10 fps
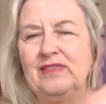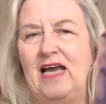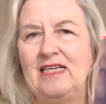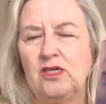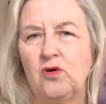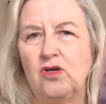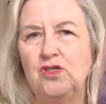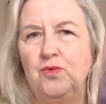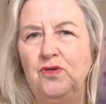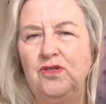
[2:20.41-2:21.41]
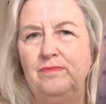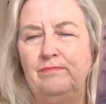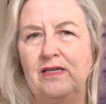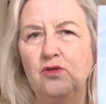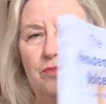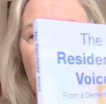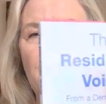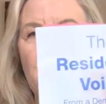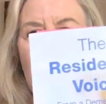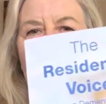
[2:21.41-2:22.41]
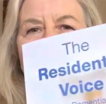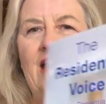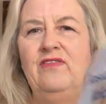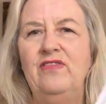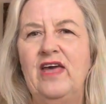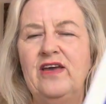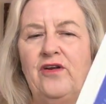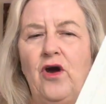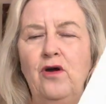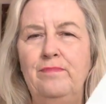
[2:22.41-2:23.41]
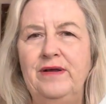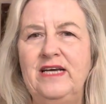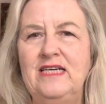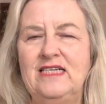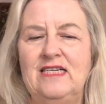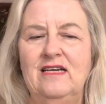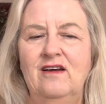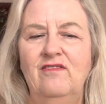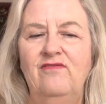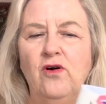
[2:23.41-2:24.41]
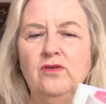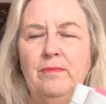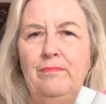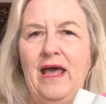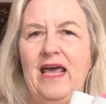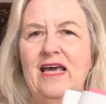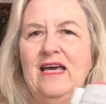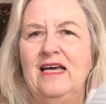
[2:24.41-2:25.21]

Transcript: as a crossword puzzle book, and then they can open it, fold it back,